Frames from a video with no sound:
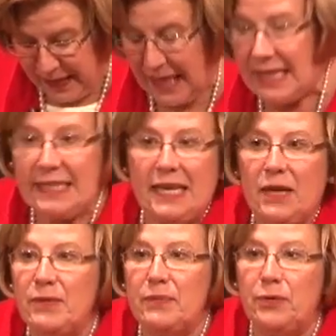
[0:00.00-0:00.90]
Like I said,
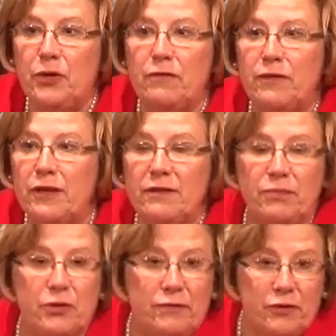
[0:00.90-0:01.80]
it was a beautiful,
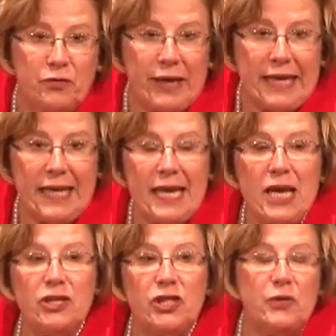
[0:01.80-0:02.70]
beautiful green.
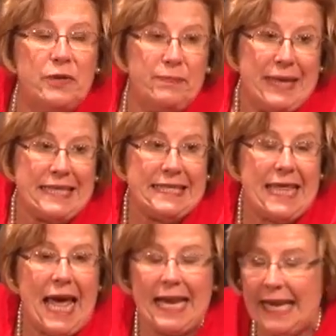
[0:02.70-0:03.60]
She would mix
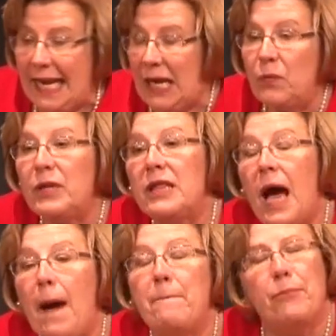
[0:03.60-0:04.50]
that in with
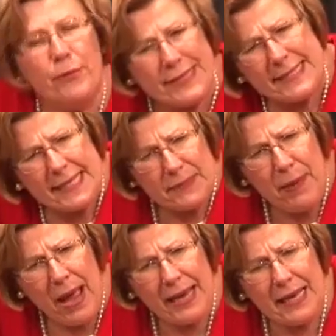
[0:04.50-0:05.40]
princess
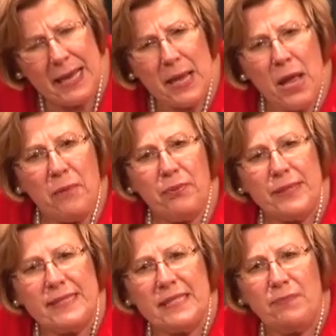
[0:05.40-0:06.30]
pine.
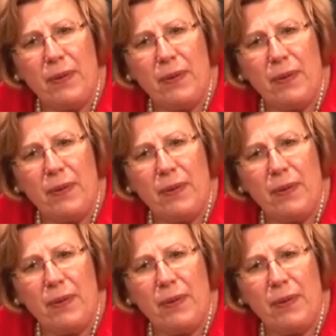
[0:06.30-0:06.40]
Princess